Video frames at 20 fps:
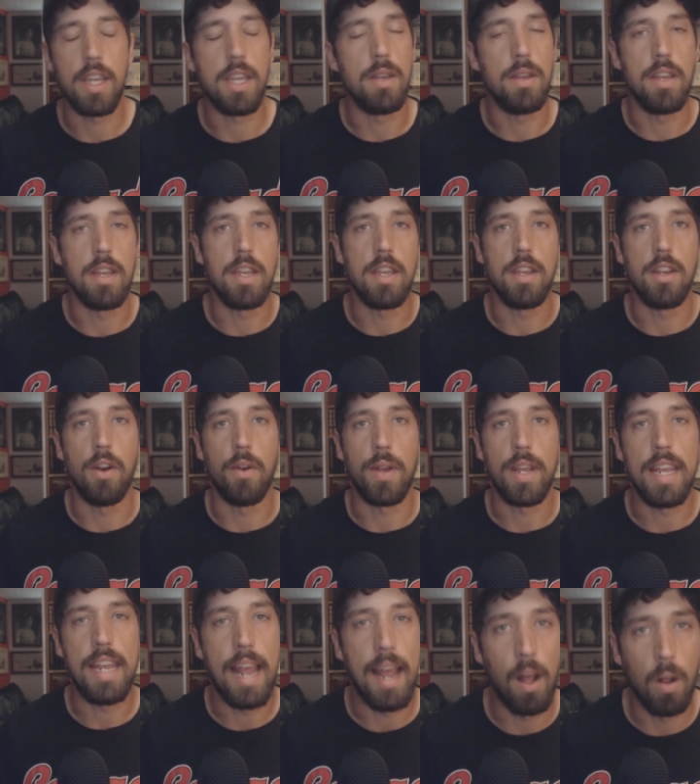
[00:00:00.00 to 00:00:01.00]

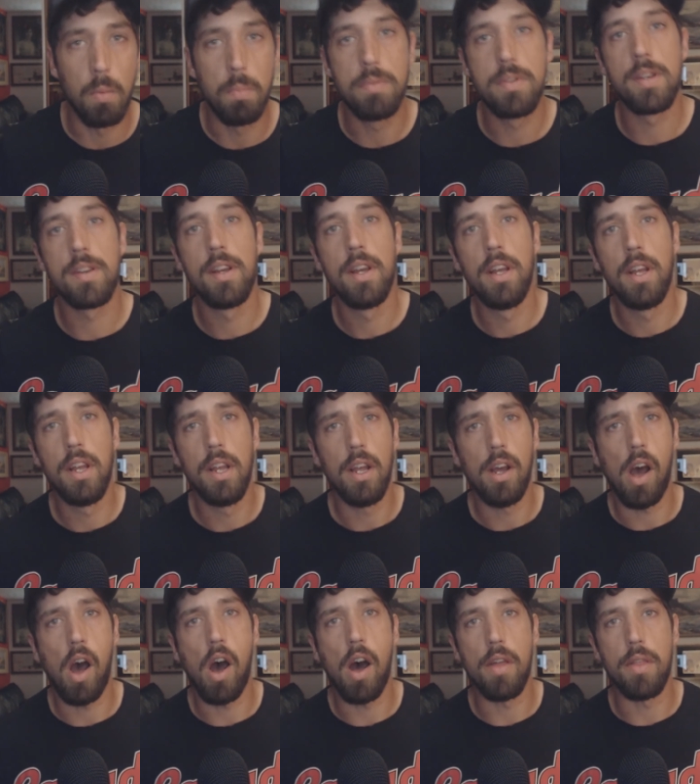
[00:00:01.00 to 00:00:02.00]
He helped
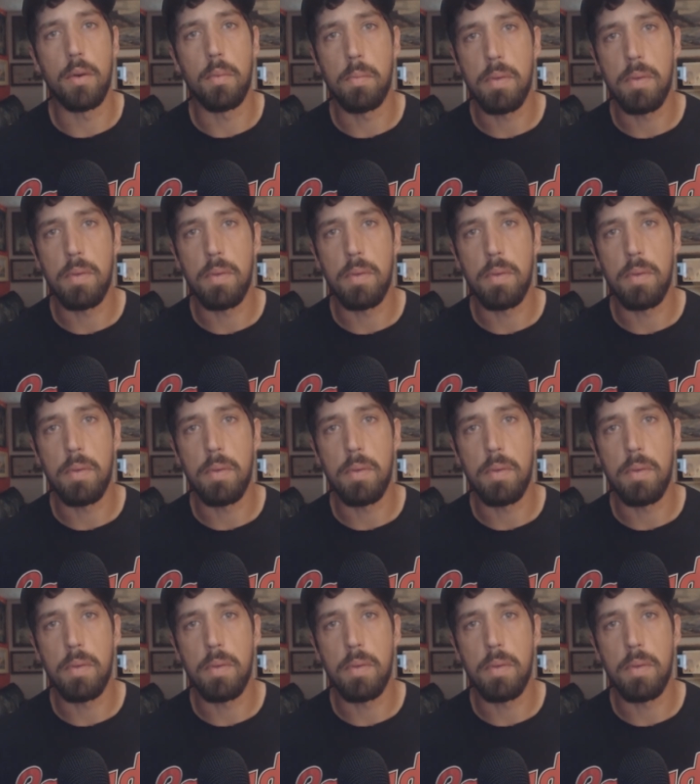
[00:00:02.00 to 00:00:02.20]
other